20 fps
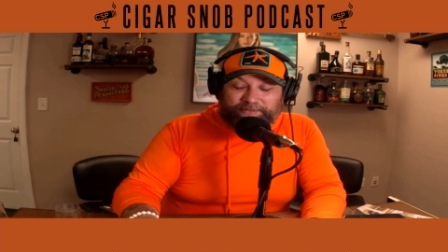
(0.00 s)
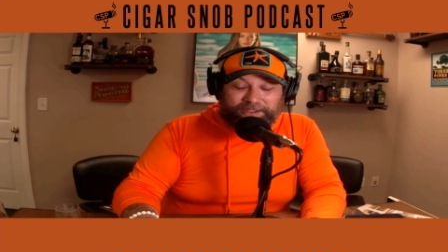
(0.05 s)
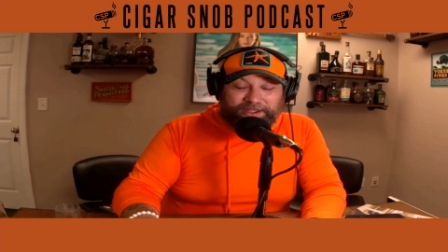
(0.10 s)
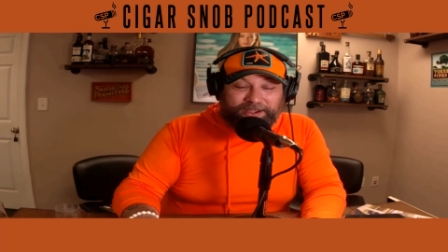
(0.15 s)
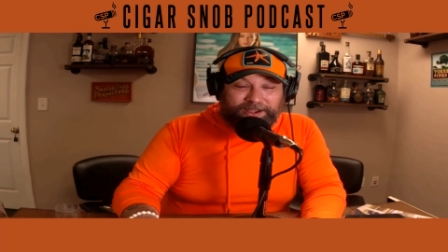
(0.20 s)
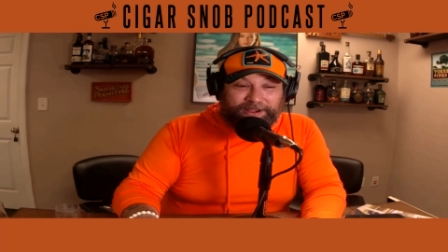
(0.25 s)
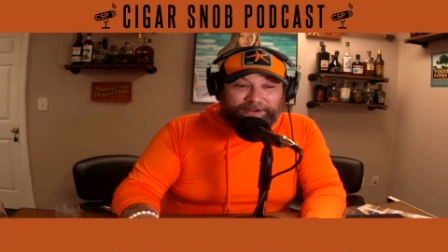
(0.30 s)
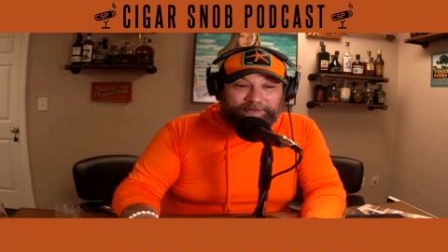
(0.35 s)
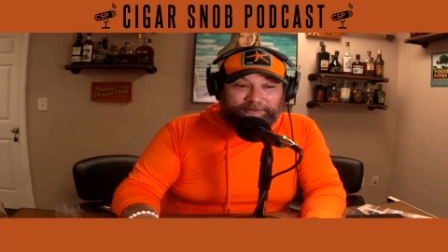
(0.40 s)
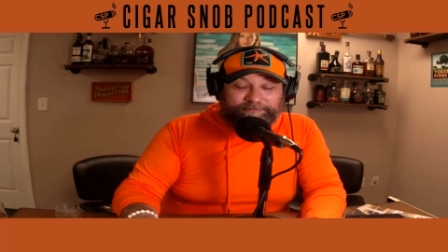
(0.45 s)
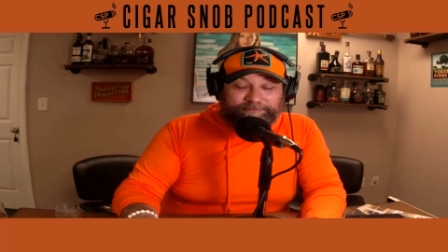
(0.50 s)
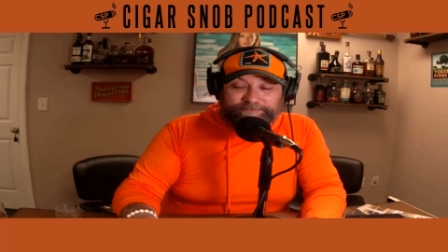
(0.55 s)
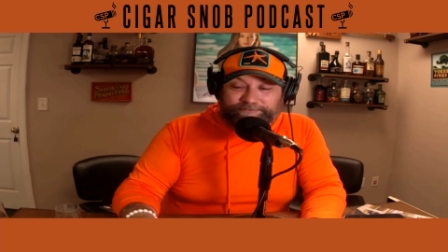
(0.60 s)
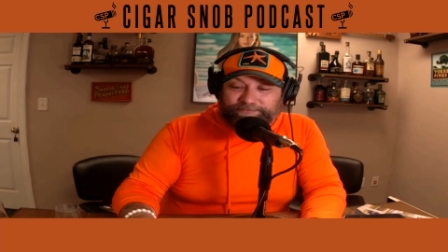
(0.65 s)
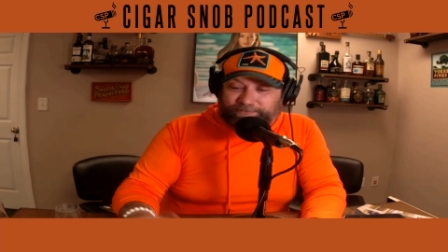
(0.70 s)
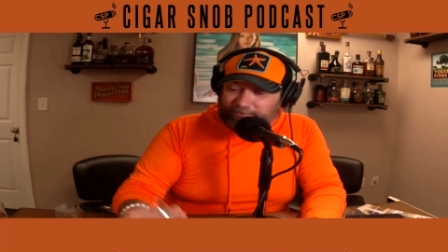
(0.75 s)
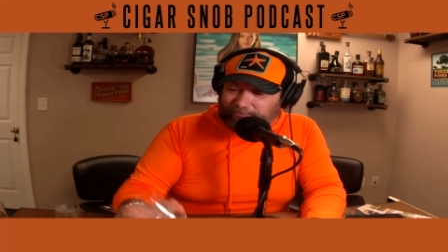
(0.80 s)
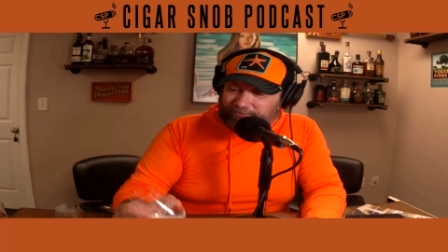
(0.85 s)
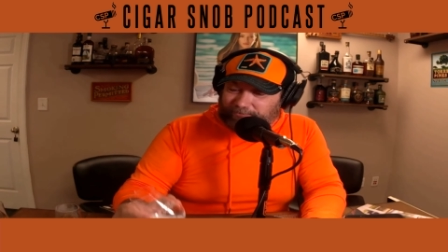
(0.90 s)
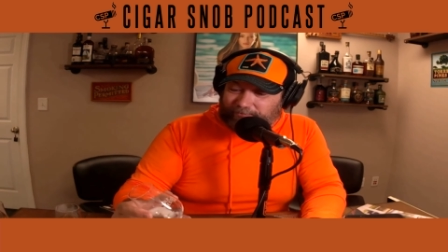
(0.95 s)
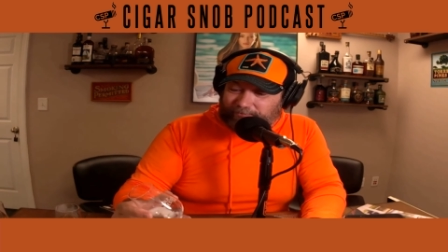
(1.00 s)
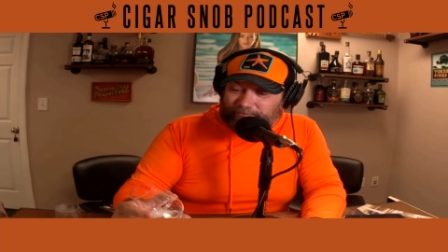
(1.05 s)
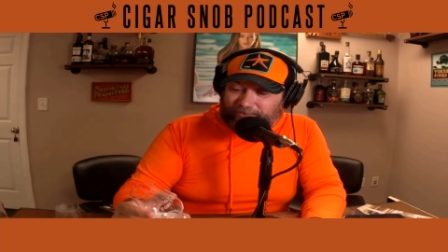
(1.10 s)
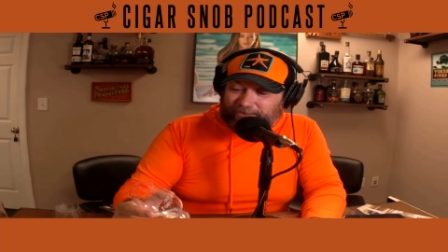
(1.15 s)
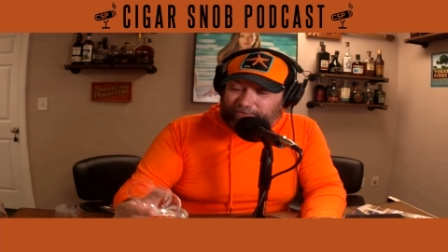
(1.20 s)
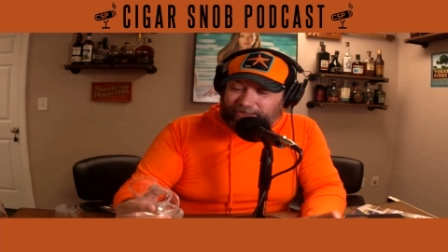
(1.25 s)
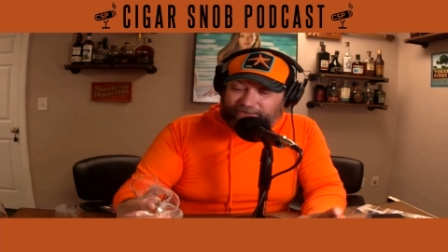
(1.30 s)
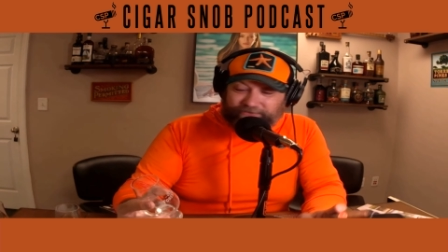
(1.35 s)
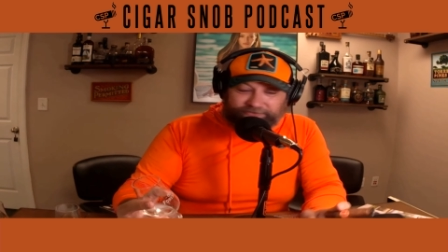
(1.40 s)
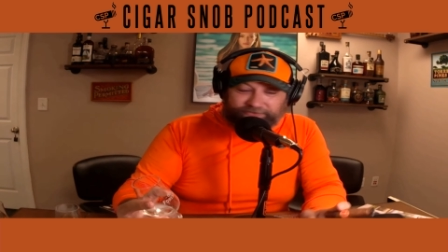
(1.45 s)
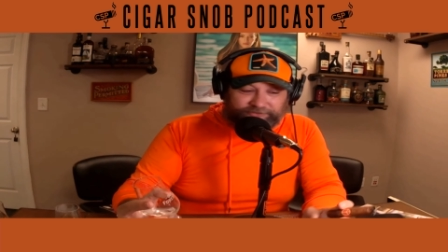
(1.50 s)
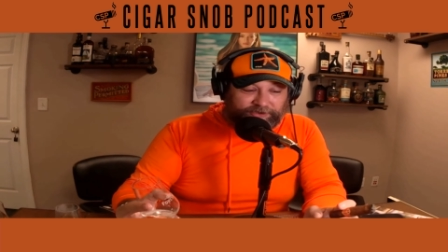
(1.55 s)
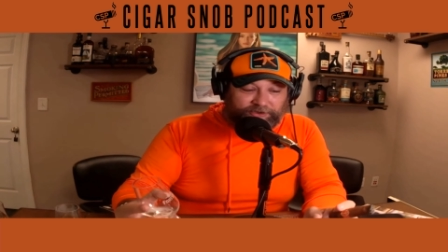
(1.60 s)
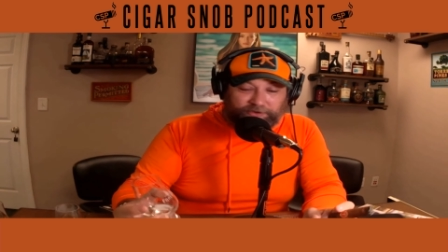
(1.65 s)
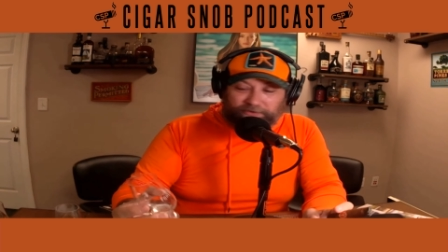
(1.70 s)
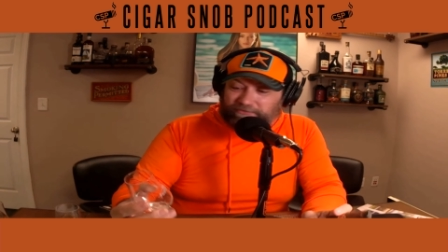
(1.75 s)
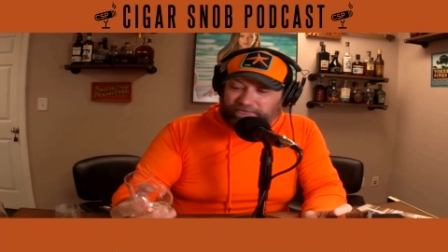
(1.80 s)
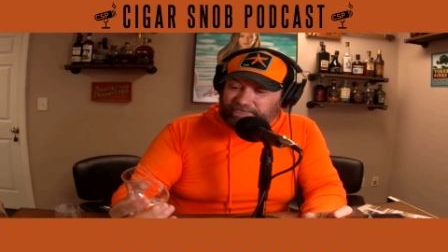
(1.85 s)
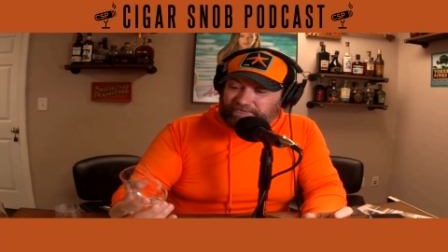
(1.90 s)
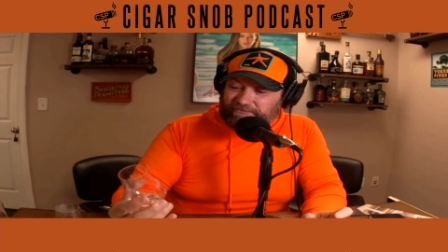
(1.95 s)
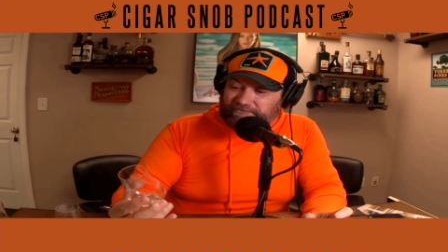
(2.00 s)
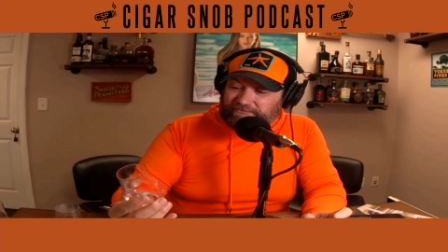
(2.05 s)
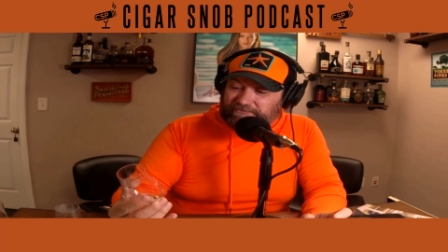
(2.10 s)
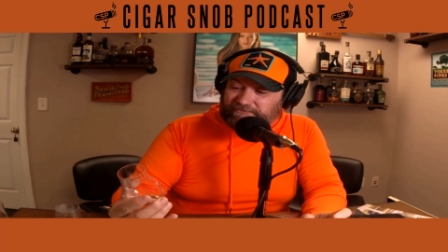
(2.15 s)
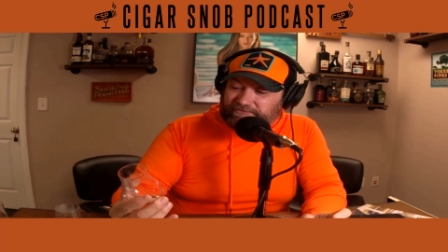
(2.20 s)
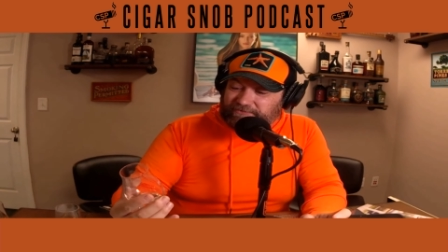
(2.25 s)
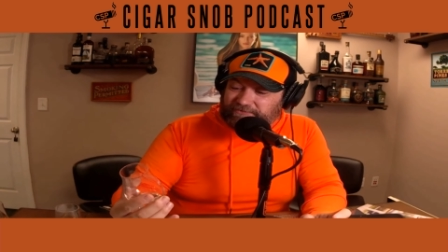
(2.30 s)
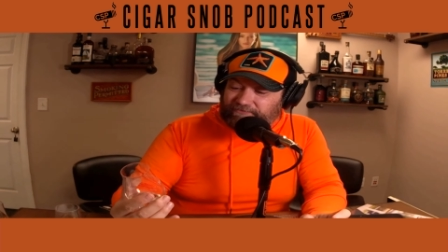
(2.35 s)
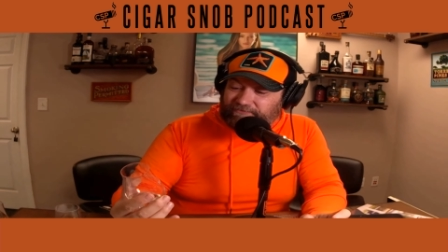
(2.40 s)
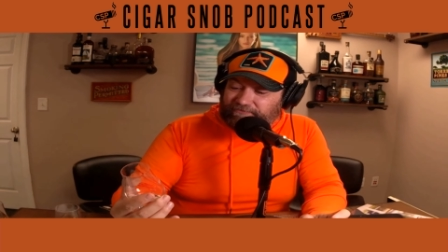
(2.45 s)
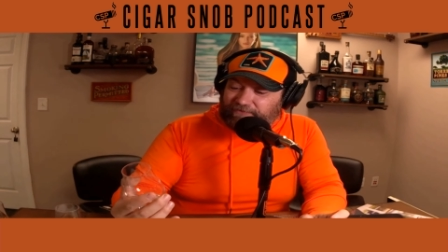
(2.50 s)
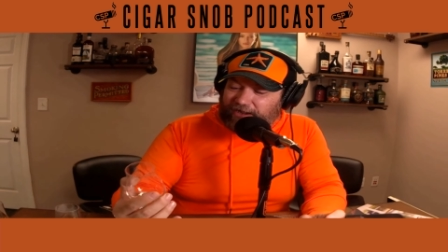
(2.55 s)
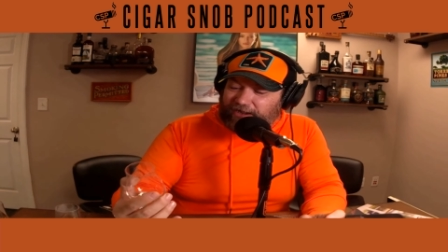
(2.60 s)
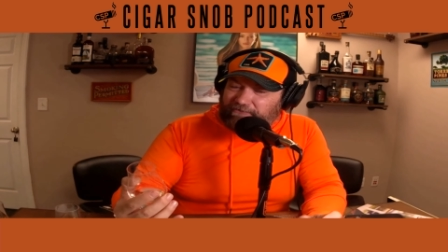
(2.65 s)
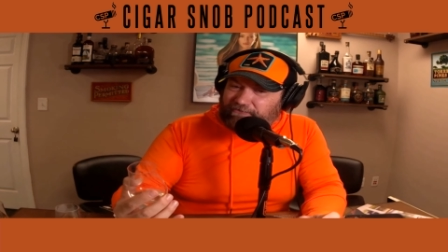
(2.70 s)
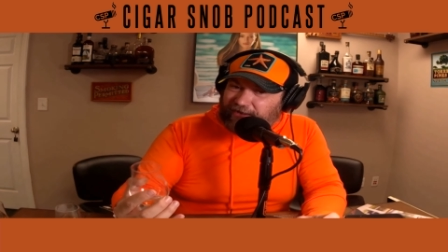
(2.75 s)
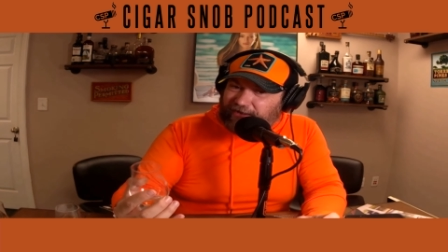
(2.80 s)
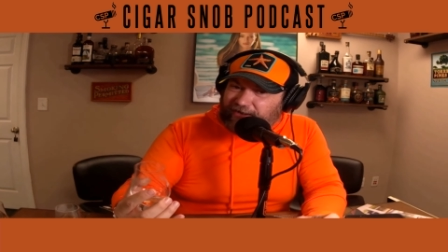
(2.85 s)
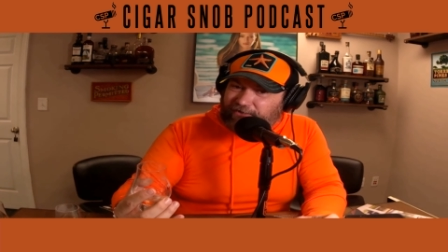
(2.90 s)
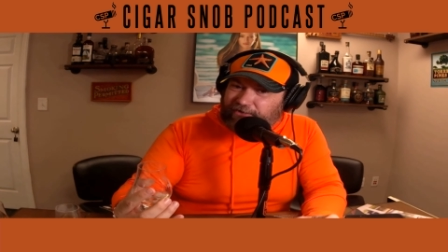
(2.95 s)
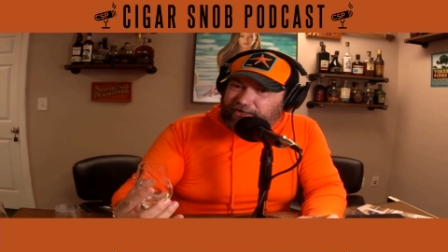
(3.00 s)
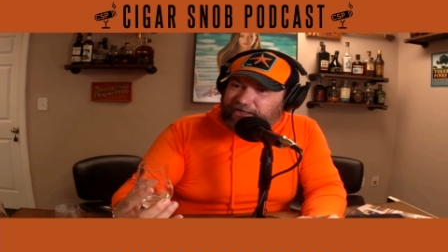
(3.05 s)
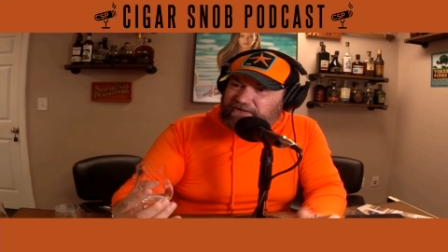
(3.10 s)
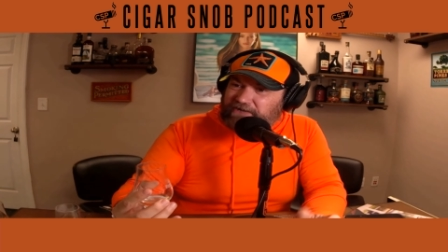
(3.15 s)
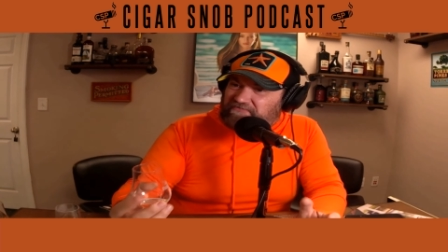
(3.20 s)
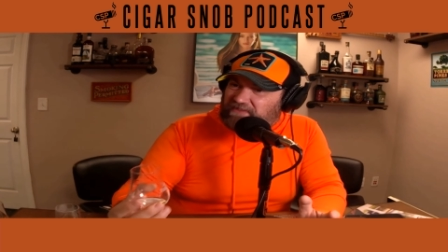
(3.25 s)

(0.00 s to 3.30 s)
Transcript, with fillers: um, but by the way, so All right, let, us let, very, very,